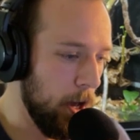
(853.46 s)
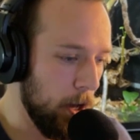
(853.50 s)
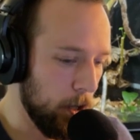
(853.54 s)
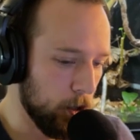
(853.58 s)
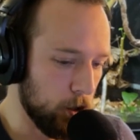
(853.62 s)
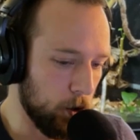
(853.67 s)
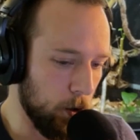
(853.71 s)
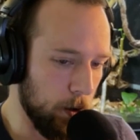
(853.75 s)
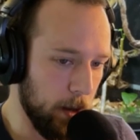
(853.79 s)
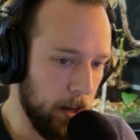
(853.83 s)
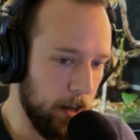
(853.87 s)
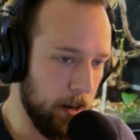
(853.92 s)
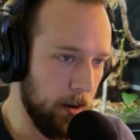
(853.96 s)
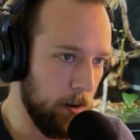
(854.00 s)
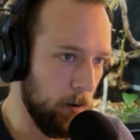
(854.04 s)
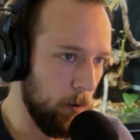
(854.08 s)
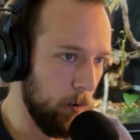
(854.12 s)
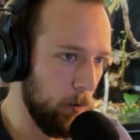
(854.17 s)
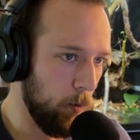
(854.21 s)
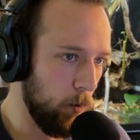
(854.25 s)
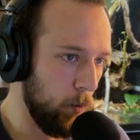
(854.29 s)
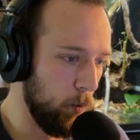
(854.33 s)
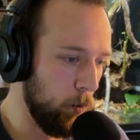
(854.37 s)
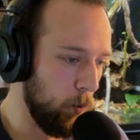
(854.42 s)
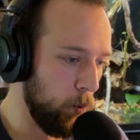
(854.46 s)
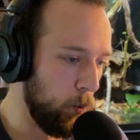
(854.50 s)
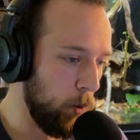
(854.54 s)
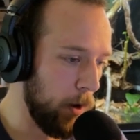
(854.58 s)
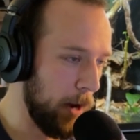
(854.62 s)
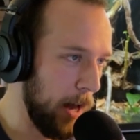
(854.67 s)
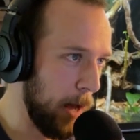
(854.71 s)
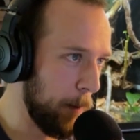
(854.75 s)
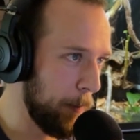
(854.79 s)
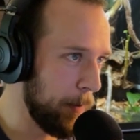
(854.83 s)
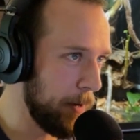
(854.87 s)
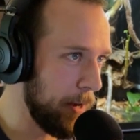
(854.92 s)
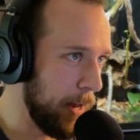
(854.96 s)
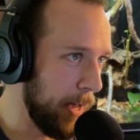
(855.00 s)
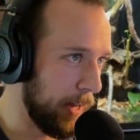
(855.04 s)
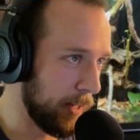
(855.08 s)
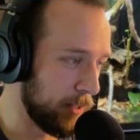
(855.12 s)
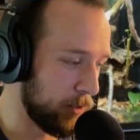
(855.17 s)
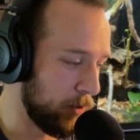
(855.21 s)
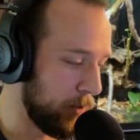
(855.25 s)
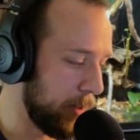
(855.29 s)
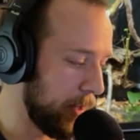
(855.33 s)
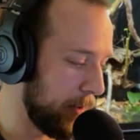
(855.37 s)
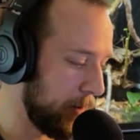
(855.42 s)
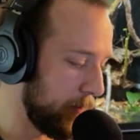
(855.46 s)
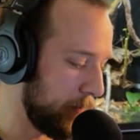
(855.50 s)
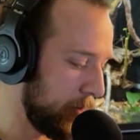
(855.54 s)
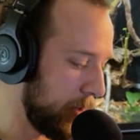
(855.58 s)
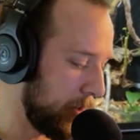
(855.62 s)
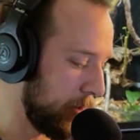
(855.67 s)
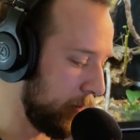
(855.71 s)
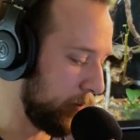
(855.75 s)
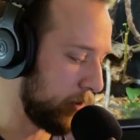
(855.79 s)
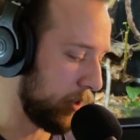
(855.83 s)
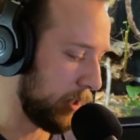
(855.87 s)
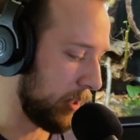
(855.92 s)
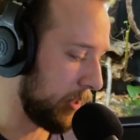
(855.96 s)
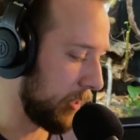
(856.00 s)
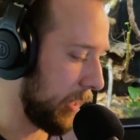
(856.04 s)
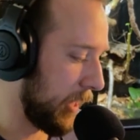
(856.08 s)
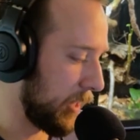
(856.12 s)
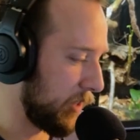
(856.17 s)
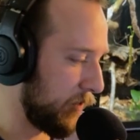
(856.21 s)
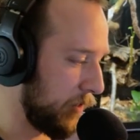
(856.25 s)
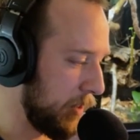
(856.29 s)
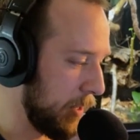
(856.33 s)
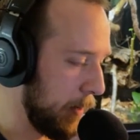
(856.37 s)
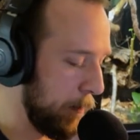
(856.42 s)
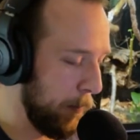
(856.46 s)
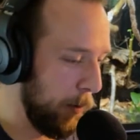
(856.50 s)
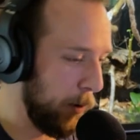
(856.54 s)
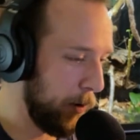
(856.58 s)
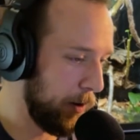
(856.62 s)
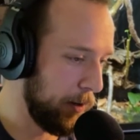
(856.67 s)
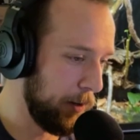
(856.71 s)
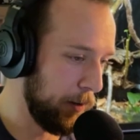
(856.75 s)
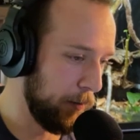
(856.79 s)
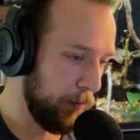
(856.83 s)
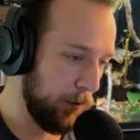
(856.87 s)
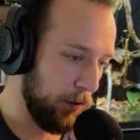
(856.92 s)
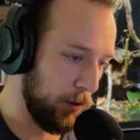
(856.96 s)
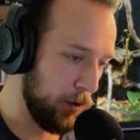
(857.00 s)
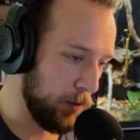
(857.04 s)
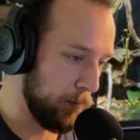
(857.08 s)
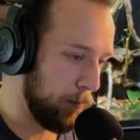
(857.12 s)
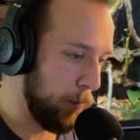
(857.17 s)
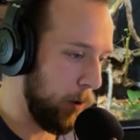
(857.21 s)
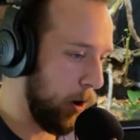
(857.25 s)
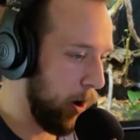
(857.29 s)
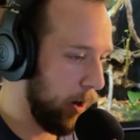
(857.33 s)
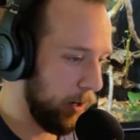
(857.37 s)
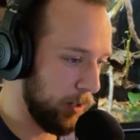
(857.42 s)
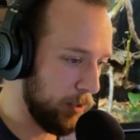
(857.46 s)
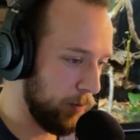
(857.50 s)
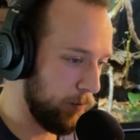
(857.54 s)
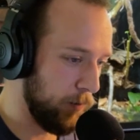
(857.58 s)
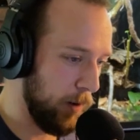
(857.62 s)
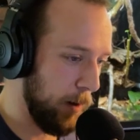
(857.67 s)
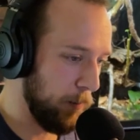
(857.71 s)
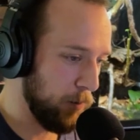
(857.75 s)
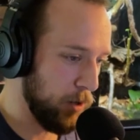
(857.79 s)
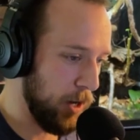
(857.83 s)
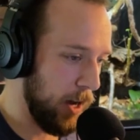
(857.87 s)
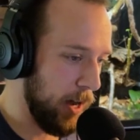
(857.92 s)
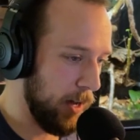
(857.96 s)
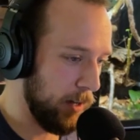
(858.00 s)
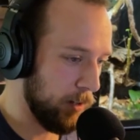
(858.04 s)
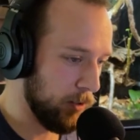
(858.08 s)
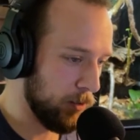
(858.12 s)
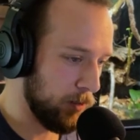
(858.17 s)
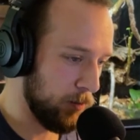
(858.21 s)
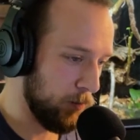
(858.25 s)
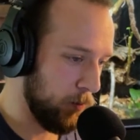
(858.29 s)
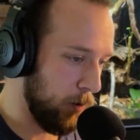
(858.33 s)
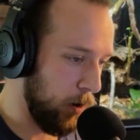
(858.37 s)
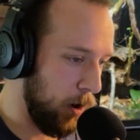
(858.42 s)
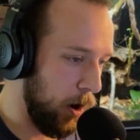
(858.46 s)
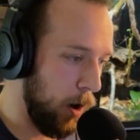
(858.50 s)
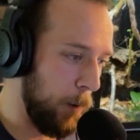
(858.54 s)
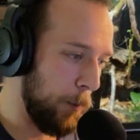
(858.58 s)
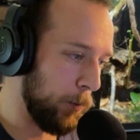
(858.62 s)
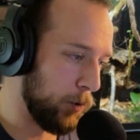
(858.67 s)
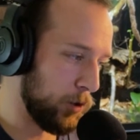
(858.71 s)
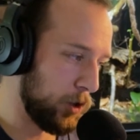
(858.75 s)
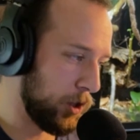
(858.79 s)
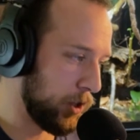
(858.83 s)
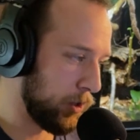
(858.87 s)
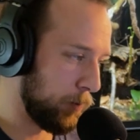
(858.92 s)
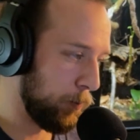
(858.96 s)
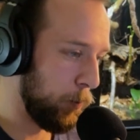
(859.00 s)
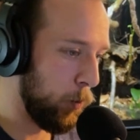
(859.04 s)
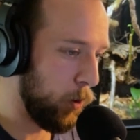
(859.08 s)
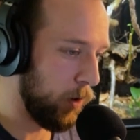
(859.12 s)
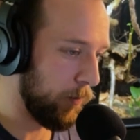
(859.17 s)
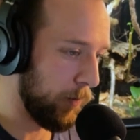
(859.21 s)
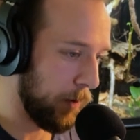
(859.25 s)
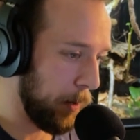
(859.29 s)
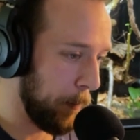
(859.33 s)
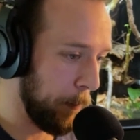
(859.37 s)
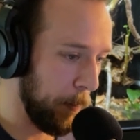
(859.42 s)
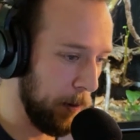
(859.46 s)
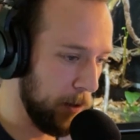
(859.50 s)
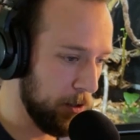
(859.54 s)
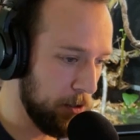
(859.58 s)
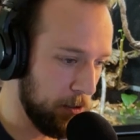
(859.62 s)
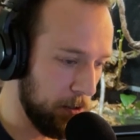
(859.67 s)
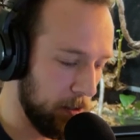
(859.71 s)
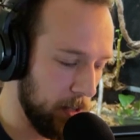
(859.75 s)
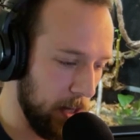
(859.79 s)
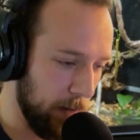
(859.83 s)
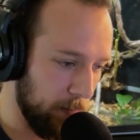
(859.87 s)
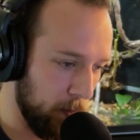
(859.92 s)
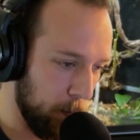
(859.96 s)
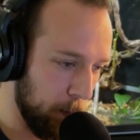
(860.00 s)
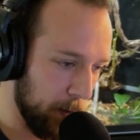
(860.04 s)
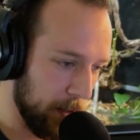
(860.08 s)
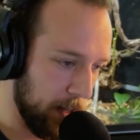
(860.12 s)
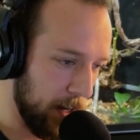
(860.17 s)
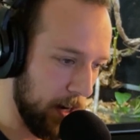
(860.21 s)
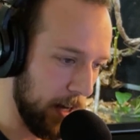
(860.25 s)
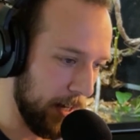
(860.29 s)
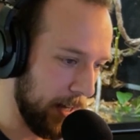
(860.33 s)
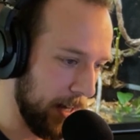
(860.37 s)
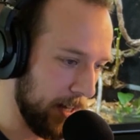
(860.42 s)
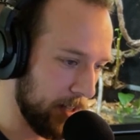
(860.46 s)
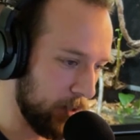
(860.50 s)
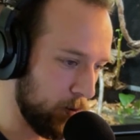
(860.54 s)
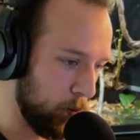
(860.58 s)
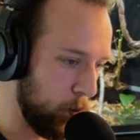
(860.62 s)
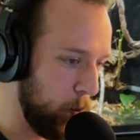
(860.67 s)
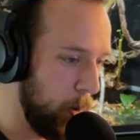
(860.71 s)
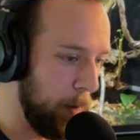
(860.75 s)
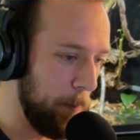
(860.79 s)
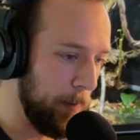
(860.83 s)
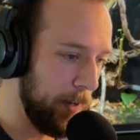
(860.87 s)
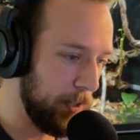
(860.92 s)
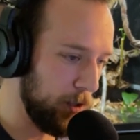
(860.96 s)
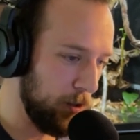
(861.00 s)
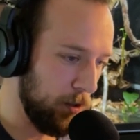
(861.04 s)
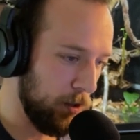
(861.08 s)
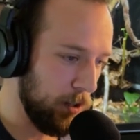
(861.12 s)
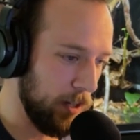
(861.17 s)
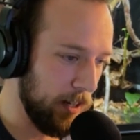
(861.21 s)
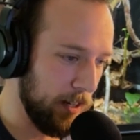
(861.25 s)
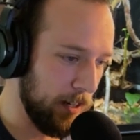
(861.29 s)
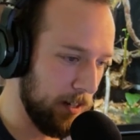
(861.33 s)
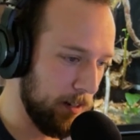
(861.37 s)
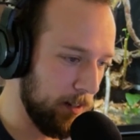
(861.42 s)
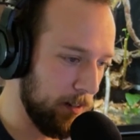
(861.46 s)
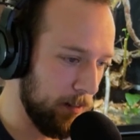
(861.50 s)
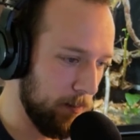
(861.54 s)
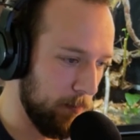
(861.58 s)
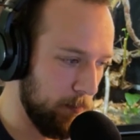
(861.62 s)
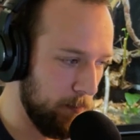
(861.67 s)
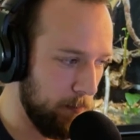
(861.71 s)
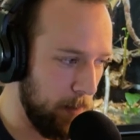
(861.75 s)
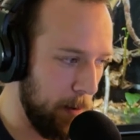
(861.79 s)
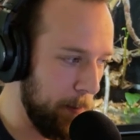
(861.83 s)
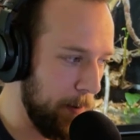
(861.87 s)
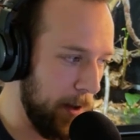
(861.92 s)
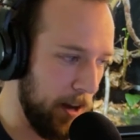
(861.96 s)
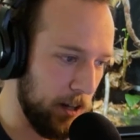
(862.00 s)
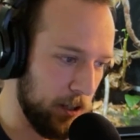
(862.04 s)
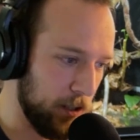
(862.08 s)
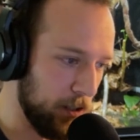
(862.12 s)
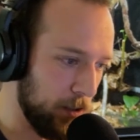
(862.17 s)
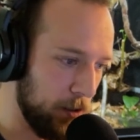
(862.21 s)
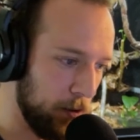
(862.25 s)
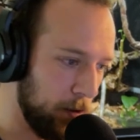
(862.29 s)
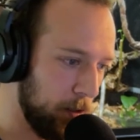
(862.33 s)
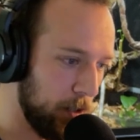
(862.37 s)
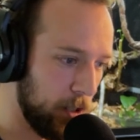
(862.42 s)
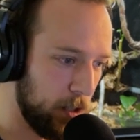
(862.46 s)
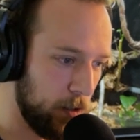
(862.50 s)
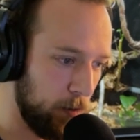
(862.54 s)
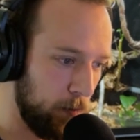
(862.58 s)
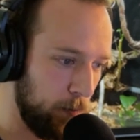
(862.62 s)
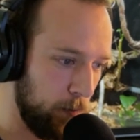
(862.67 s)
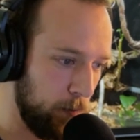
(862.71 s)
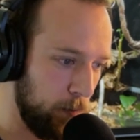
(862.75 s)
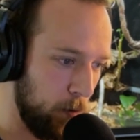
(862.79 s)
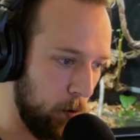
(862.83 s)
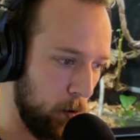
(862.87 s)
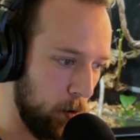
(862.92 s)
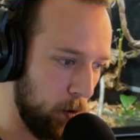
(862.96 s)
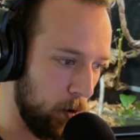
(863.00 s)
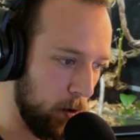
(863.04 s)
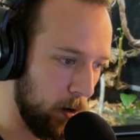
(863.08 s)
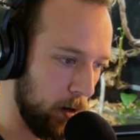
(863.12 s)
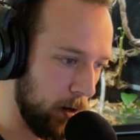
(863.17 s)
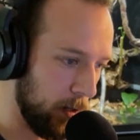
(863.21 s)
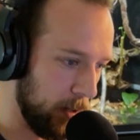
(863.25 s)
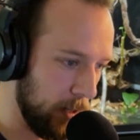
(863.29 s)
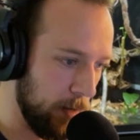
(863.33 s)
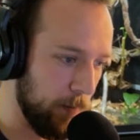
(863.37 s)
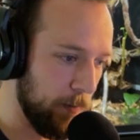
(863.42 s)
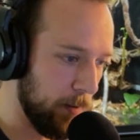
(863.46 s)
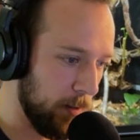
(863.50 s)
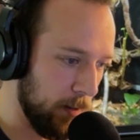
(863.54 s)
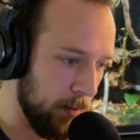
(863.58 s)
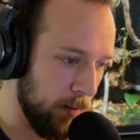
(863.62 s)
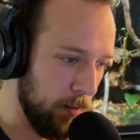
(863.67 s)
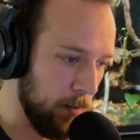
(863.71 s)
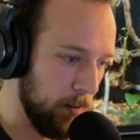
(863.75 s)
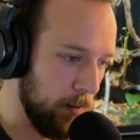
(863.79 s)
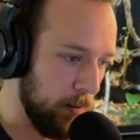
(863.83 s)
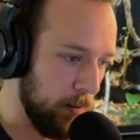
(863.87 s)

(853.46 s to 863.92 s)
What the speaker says: So then what happened next? So that you've successfully imported your first box of reptiles, almost just more of on a personal level. But then I guess what made you think maybe I should do this for a living?